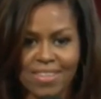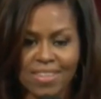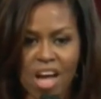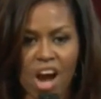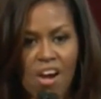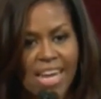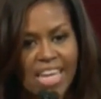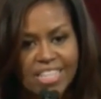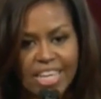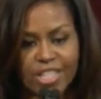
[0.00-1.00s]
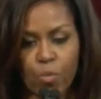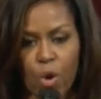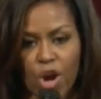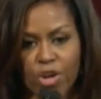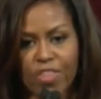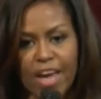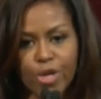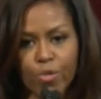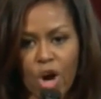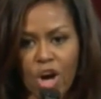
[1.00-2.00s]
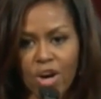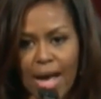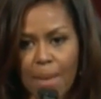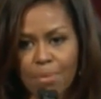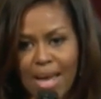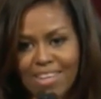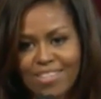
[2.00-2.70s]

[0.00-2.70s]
All right, let's get to work. Thank you all. God bless.